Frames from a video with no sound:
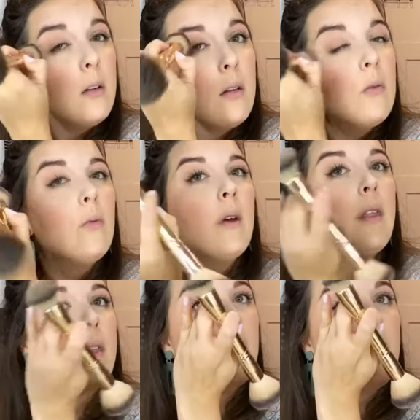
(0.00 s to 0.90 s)
with
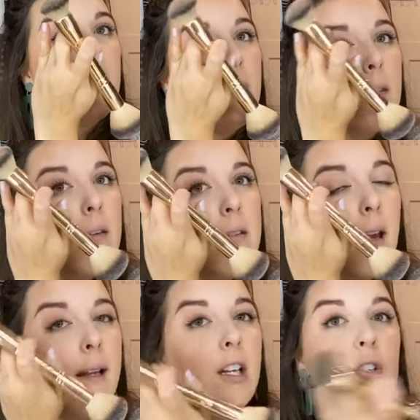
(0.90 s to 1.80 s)

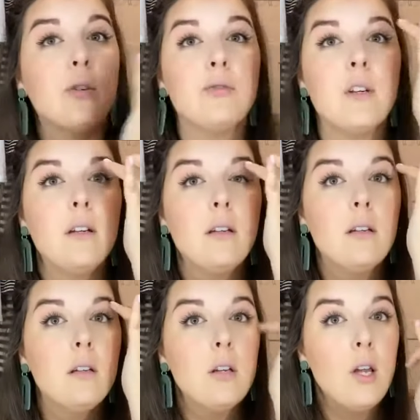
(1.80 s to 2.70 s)
tiny children,
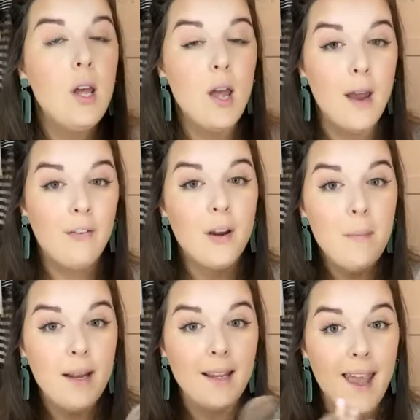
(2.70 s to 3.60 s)
every
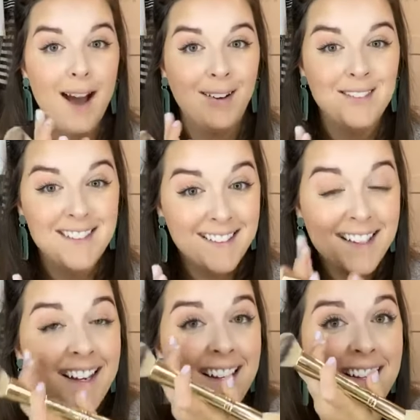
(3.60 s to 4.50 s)
minute counts.
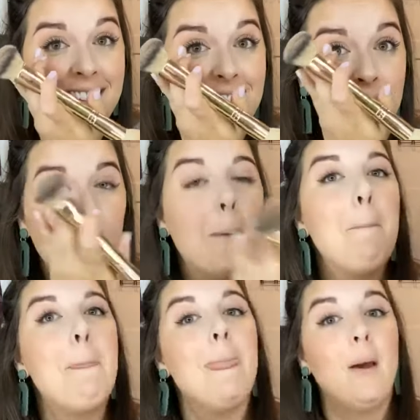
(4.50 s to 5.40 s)
So,
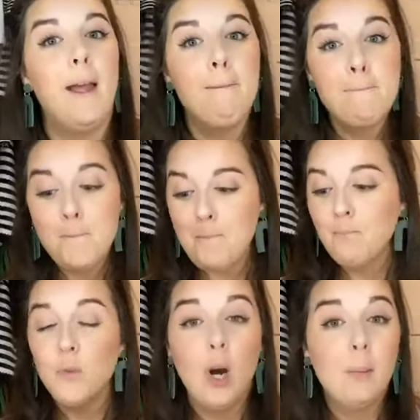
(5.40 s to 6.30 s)
okay,
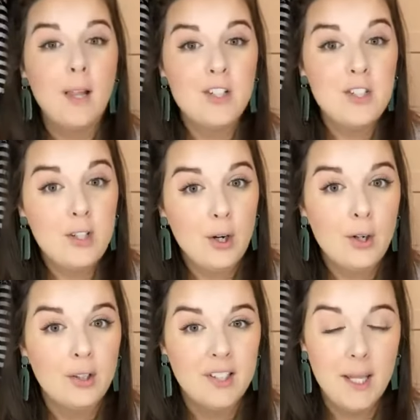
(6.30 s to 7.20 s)
our blushes are
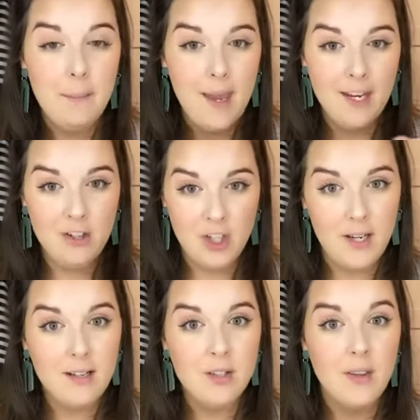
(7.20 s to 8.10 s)
called lip and cheek,
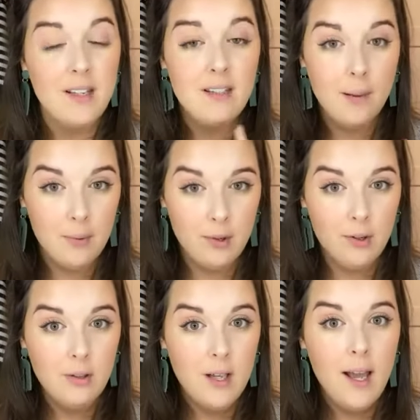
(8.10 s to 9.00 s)
so they double
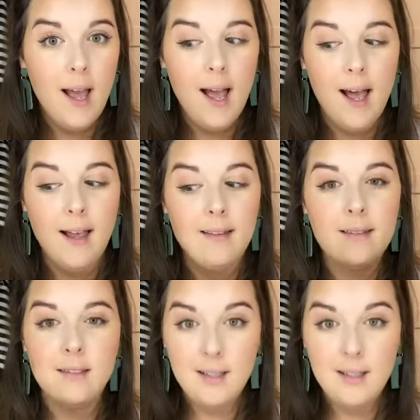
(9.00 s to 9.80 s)
as